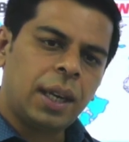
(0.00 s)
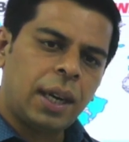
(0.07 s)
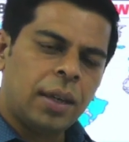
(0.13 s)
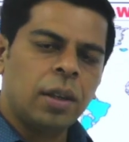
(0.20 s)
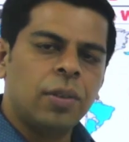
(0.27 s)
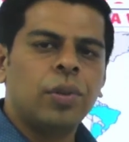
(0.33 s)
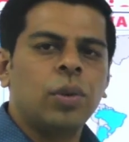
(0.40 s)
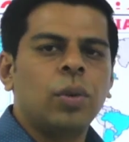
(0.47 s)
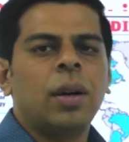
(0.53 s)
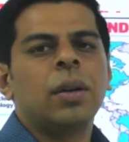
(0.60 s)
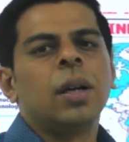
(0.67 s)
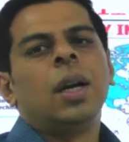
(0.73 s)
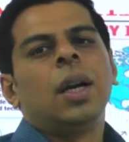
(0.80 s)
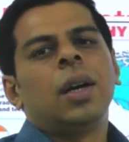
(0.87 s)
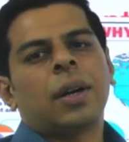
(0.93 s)
if you are
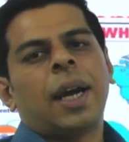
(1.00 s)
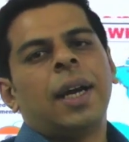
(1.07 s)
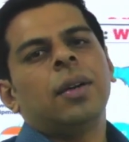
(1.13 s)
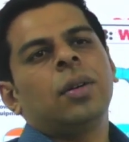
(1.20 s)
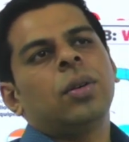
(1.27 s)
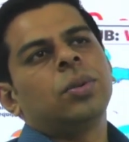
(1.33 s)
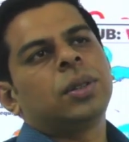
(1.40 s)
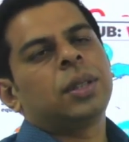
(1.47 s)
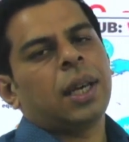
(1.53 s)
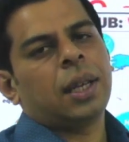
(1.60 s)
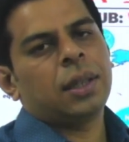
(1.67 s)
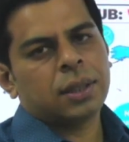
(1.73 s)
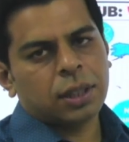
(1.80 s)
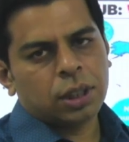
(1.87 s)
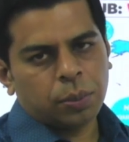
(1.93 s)
trying to sell such
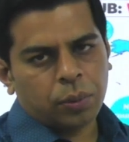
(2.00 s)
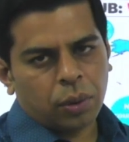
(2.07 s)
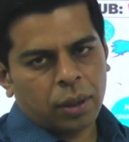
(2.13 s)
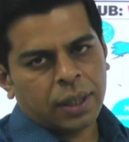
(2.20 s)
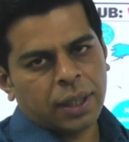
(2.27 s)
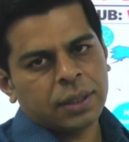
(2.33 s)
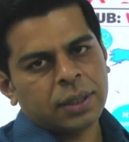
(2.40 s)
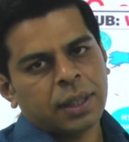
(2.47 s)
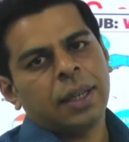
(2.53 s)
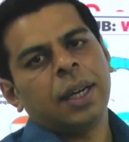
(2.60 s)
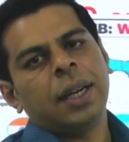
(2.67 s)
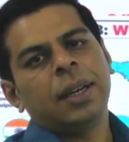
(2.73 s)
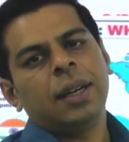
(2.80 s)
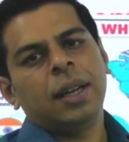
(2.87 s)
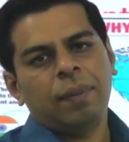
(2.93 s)
products
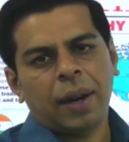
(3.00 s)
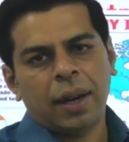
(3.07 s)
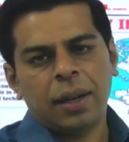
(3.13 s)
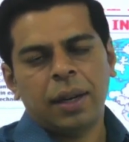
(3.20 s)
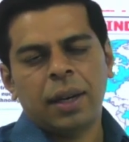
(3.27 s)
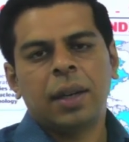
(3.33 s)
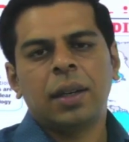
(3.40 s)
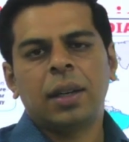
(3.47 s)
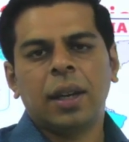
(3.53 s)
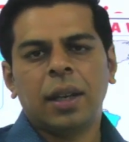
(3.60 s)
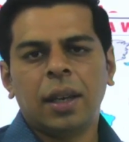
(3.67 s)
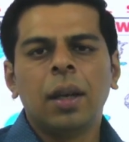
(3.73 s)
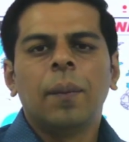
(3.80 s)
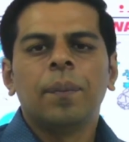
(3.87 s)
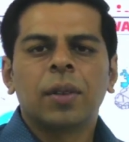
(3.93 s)
independently,
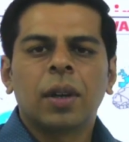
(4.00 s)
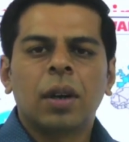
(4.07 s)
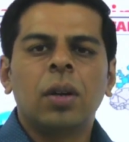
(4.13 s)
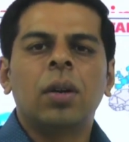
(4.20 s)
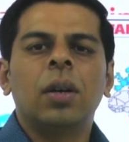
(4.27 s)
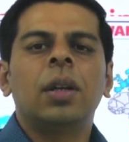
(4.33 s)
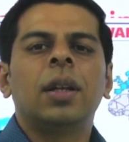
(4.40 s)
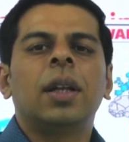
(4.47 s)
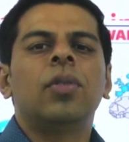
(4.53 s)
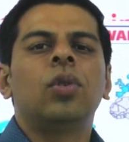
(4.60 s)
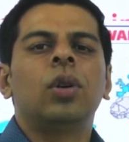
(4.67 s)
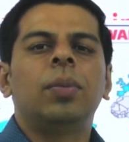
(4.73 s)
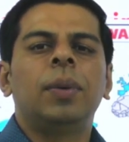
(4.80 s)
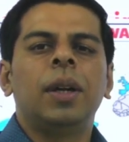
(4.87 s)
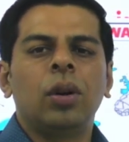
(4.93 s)
there would
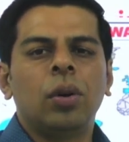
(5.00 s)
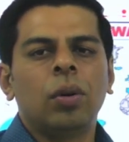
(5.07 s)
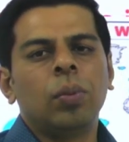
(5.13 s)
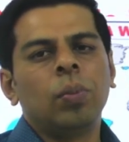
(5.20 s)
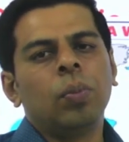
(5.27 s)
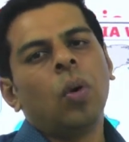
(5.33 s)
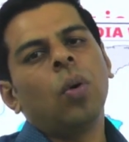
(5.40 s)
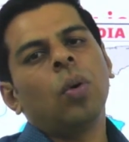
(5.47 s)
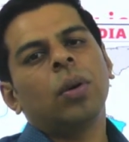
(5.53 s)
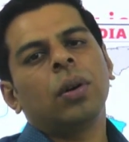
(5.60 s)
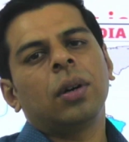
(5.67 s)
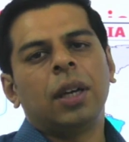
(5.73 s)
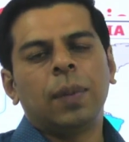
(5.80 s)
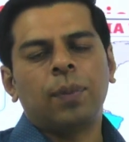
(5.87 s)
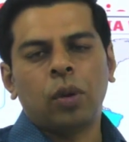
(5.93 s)
be more
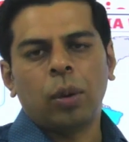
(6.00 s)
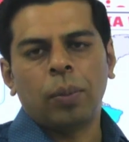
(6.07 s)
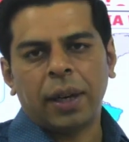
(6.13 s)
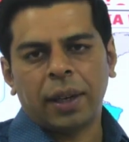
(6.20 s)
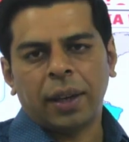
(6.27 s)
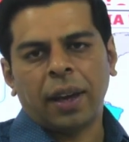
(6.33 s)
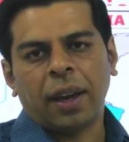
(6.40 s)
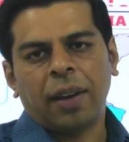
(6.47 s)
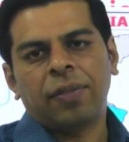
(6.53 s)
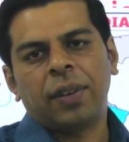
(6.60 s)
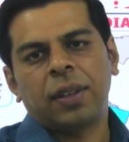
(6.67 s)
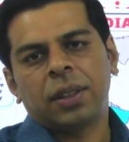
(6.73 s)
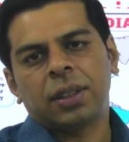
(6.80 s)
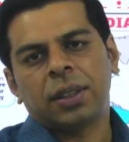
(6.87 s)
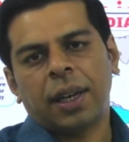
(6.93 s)
diplomatic efforts
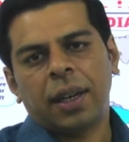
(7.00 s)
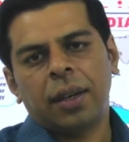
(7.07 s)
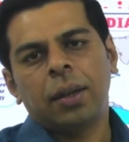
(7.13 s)
than